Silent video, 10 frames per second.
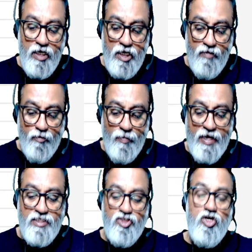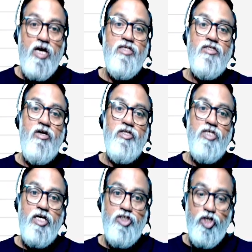if you place a third
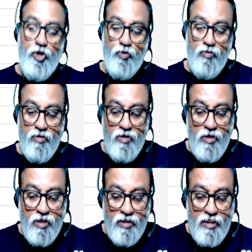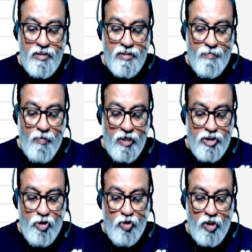charge Q, this is the
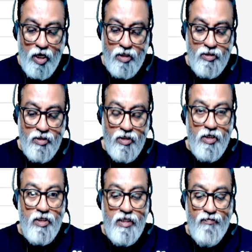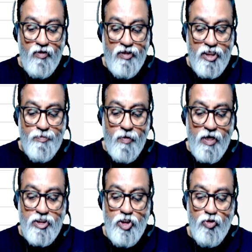positive charge, therefore this
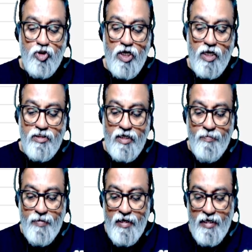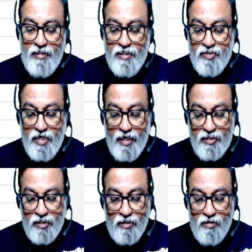positive charge repel in this
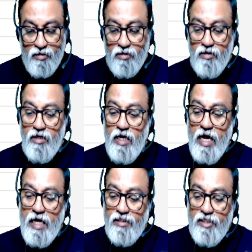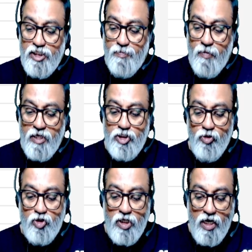direction, and this
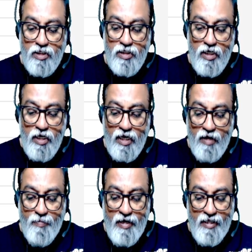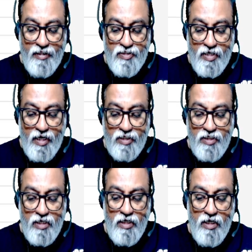positive charge repel in this
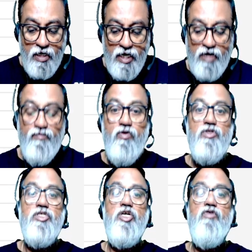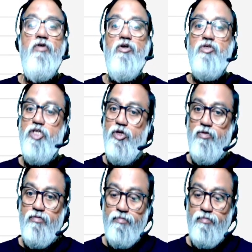direction, net force is equal to 0.